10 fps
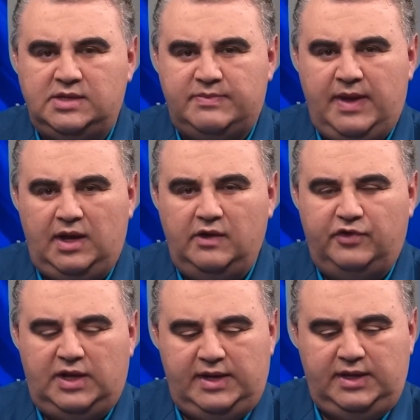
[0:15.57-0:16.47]
Keagan De Melo
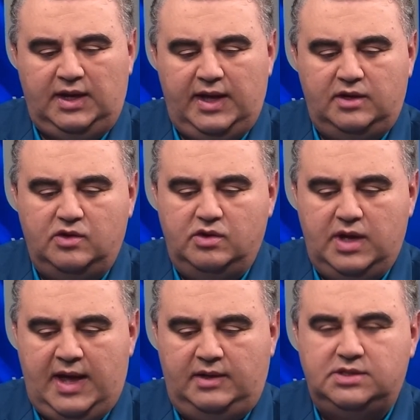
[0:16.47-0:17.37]
for Lady Laidlaw.
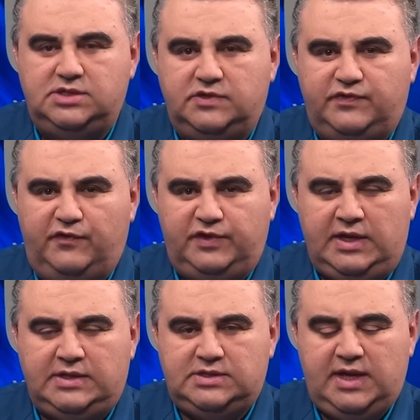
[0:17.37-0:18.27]
And this is
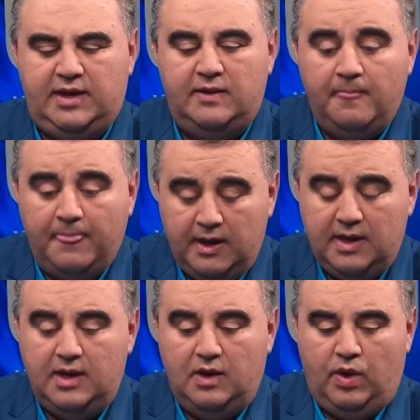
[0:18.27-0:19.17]
15 to 10
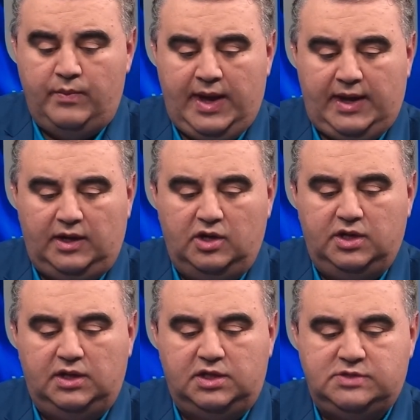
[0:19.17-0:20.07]
when we had a look
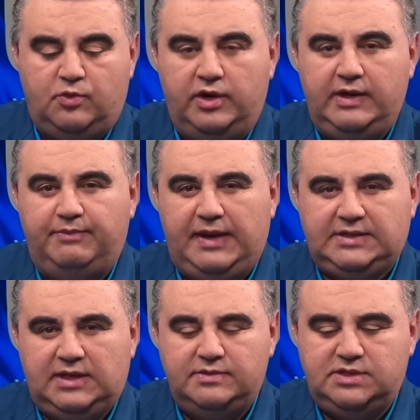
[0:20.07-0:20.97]
at it this morning.
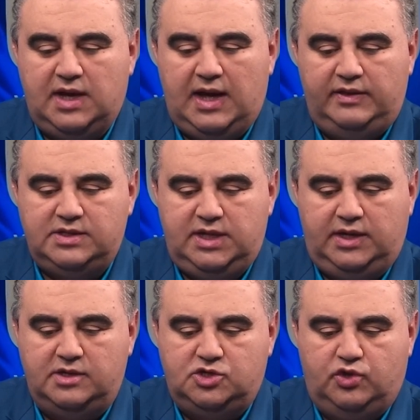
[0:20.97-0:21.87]
Platinum Sky, the
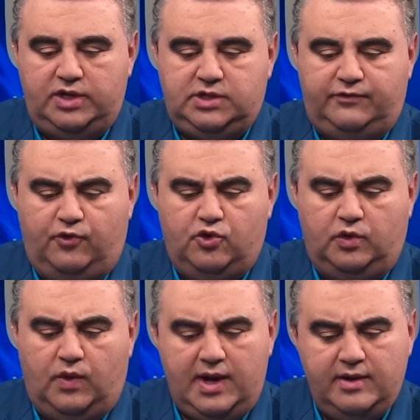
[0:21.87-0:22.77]
second choice at 4
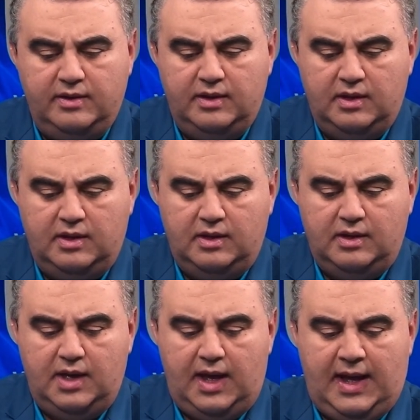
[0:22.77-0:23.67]
to 1.
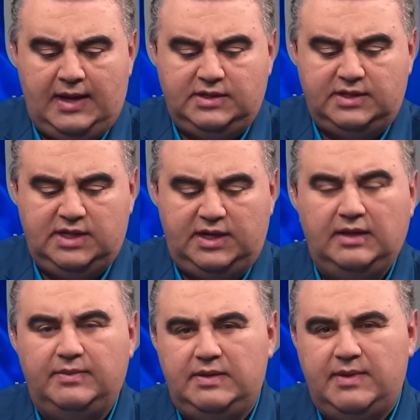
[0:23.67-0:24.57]
And there's a
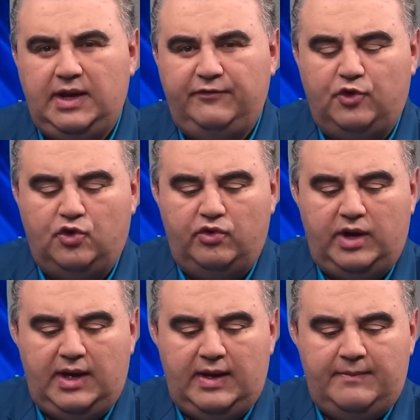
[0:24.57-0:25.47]
little bit of money for
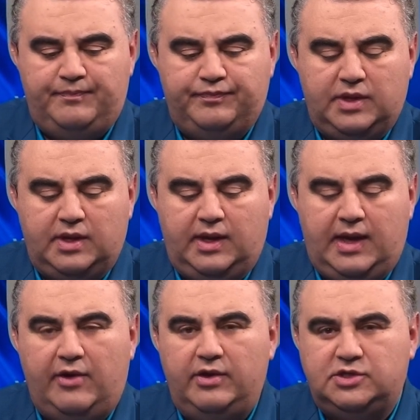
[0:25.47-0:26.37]
um,
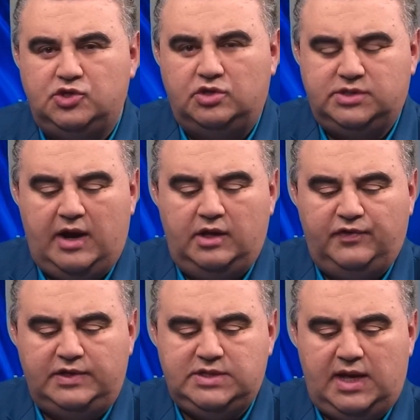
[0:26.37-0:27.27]
Gareth Source, Gareth
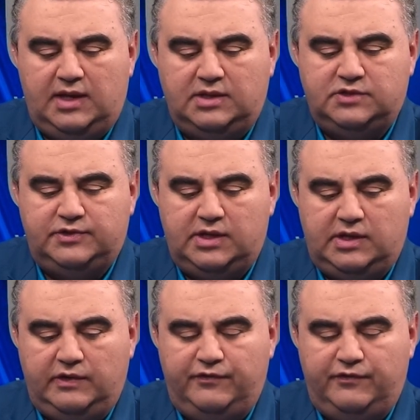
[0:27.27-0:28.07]
Van Zyl's